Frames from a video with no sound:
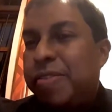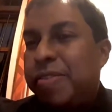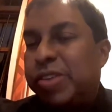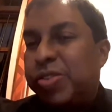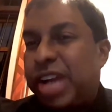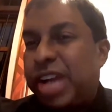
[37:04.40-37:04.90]

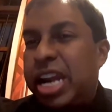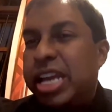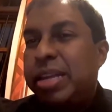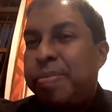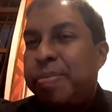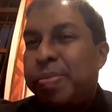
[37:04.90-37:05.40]
study
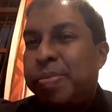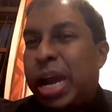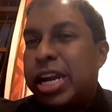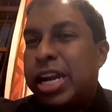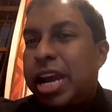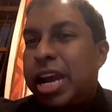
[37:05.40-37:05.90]
the
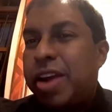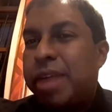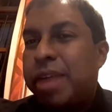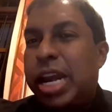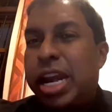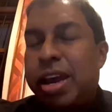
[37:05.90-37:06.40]
matter and
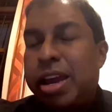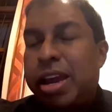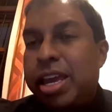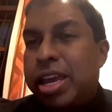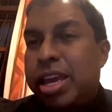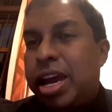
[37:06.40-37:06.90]
recommend
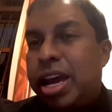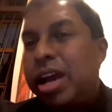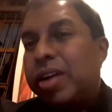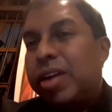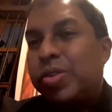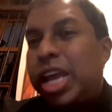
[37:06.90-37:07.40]

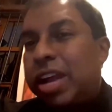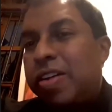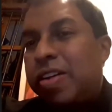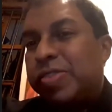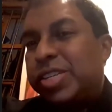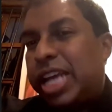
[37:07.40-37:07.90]
to the head
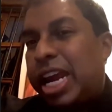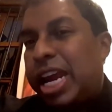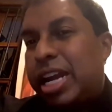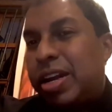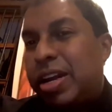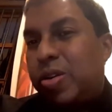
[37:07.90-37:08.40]
of
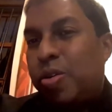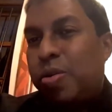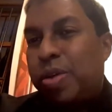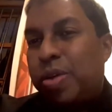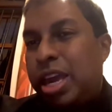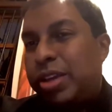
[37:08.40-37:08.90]
state to
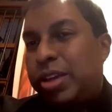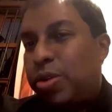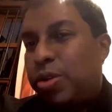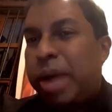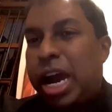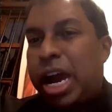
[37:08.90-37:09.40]
issue a
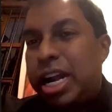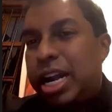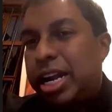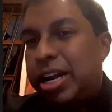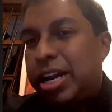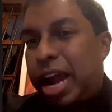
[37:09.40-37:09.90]
pardon.
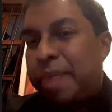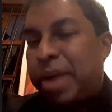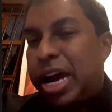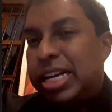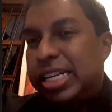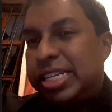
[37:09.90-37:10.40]
And
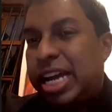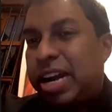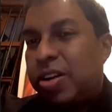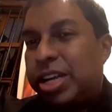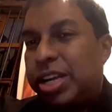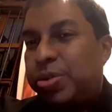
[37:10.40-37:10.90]
pardons are
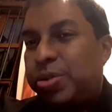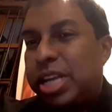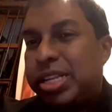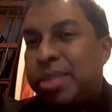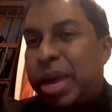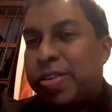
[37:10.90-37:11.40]
not issued as
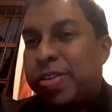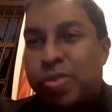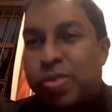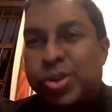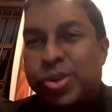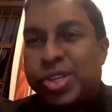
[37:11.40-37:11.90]
a matter of
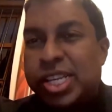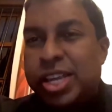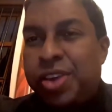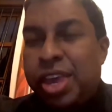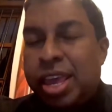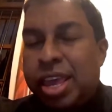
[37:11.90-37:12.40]
course.
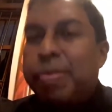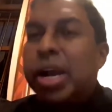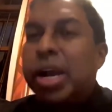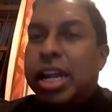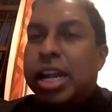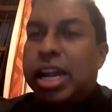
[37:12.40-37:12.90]

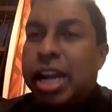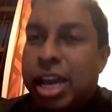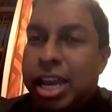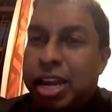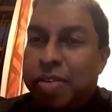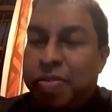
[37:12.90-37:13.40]
But
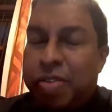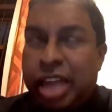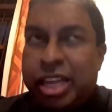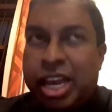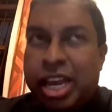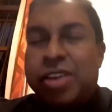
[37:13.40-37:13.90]
in
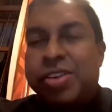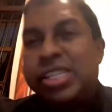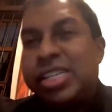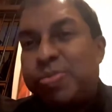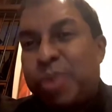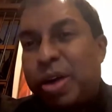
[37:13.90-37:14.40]
other countries,
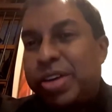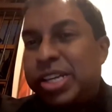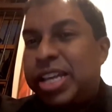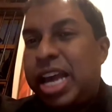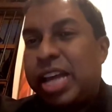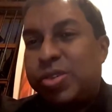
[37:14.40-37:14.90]
this power is
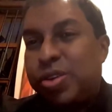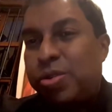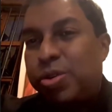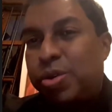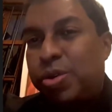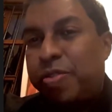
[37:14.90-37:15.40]
there. So
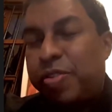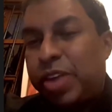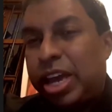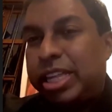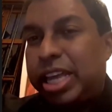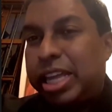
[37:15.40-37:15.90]
you have
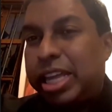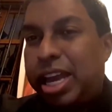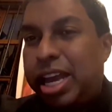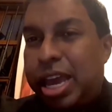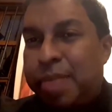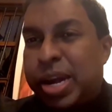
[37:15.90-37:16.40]
the
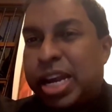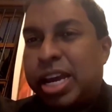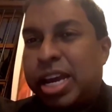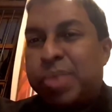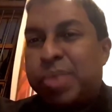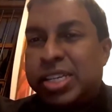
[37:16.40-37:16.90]

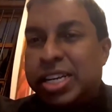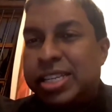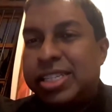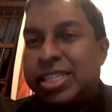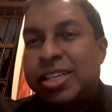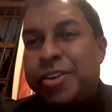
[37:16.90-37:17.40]
American presidents.